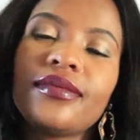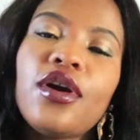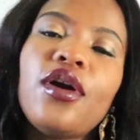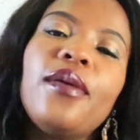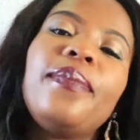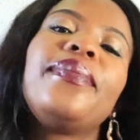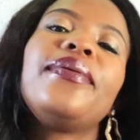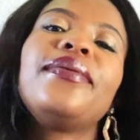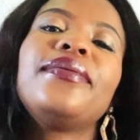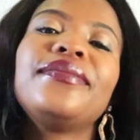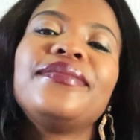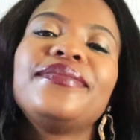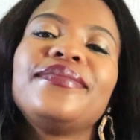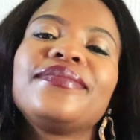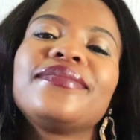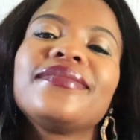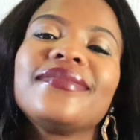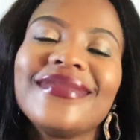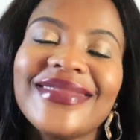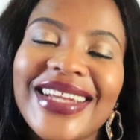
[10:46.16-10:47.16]
up.
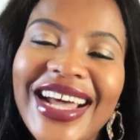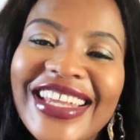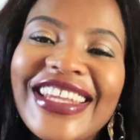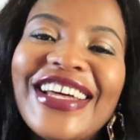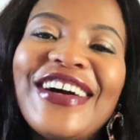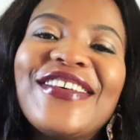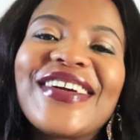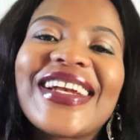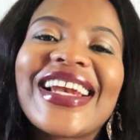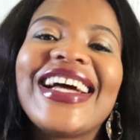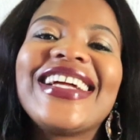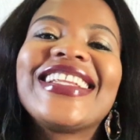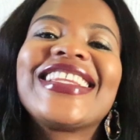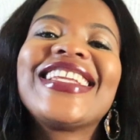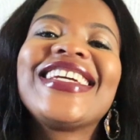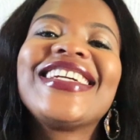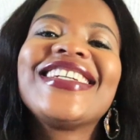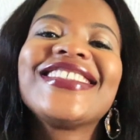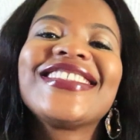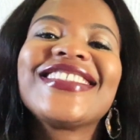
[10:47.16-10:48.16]
And I'll
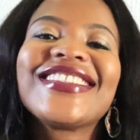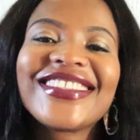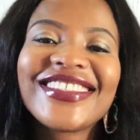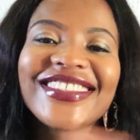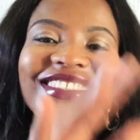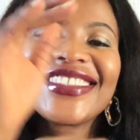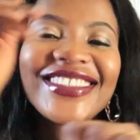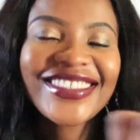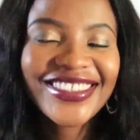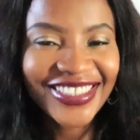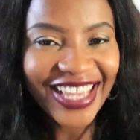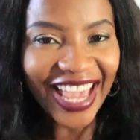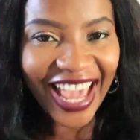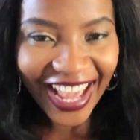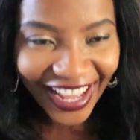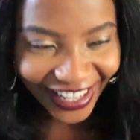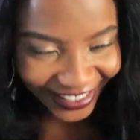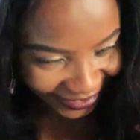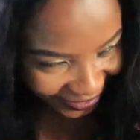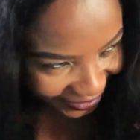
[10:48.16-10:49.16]
gladly...
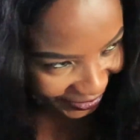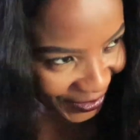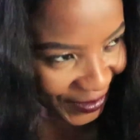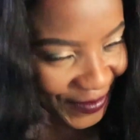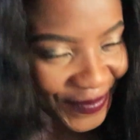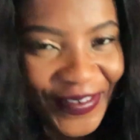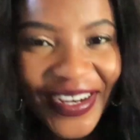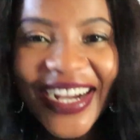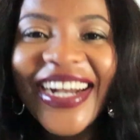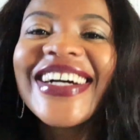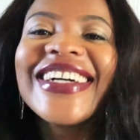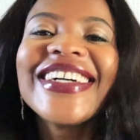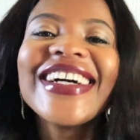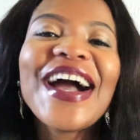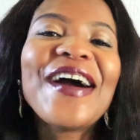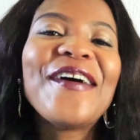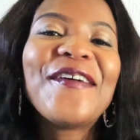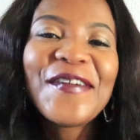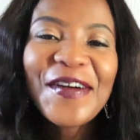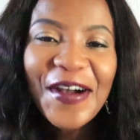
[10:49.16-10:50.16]
Hey, Jehovah!
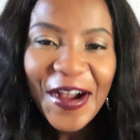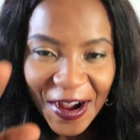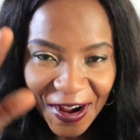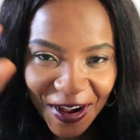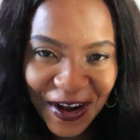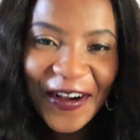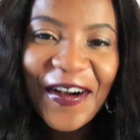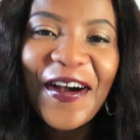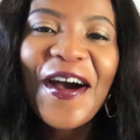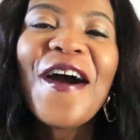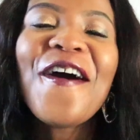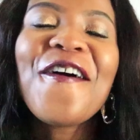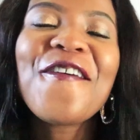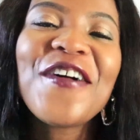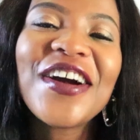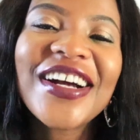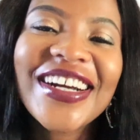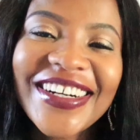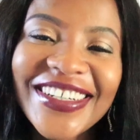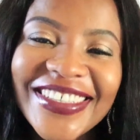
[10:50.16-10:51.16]

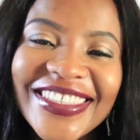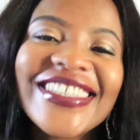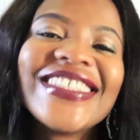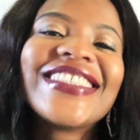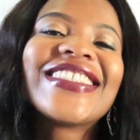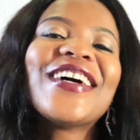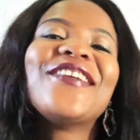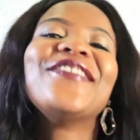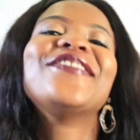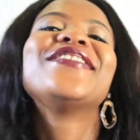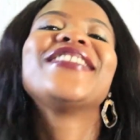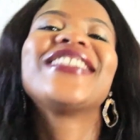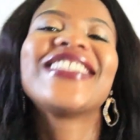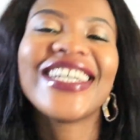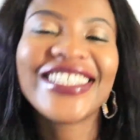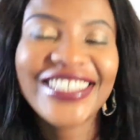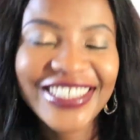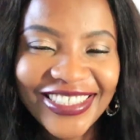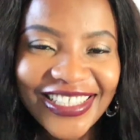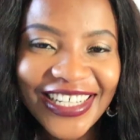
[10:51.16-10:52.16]
I'll work on it. I will
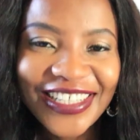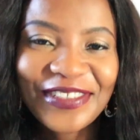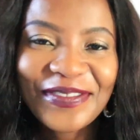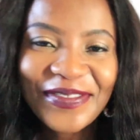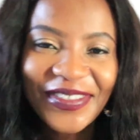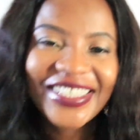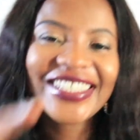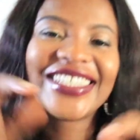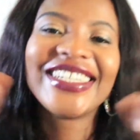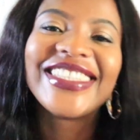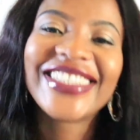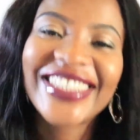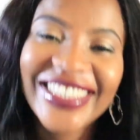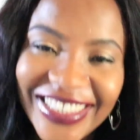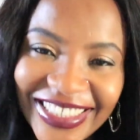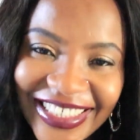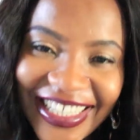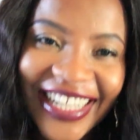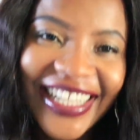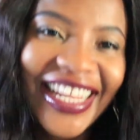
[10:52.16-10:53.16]
share the testimony in
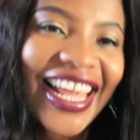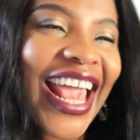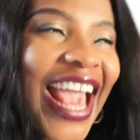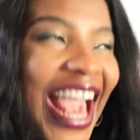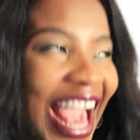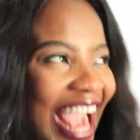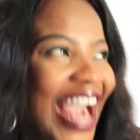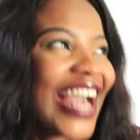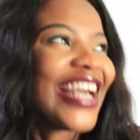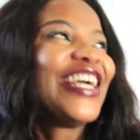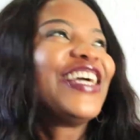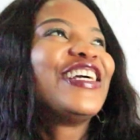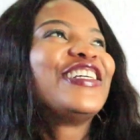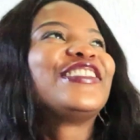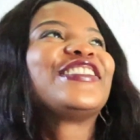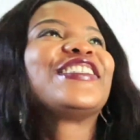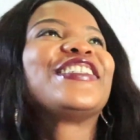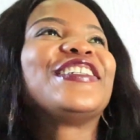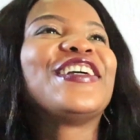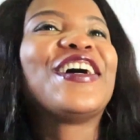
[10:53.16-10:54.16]
this channel.
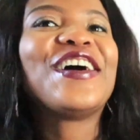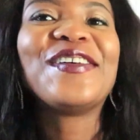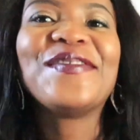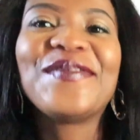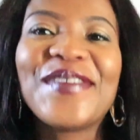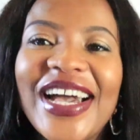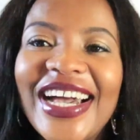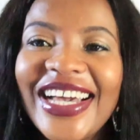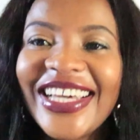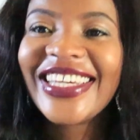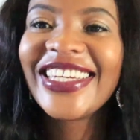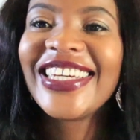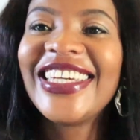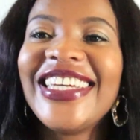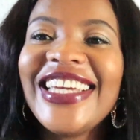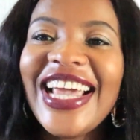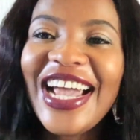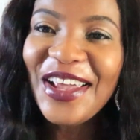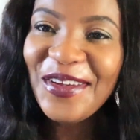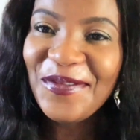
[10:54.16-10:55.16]
Jehovah,
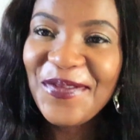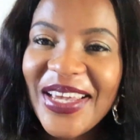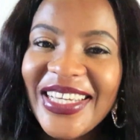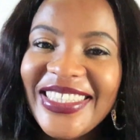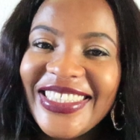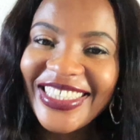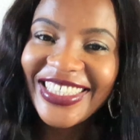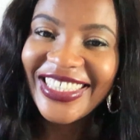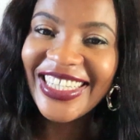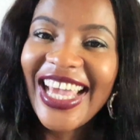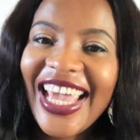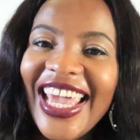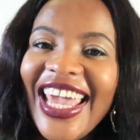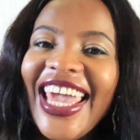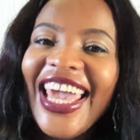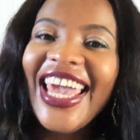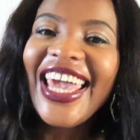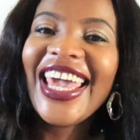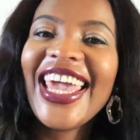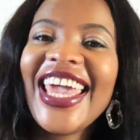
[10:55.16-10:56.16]
yeah, Ibeji.
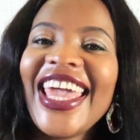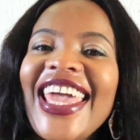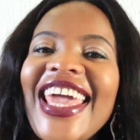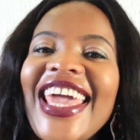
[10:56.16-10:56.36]
Till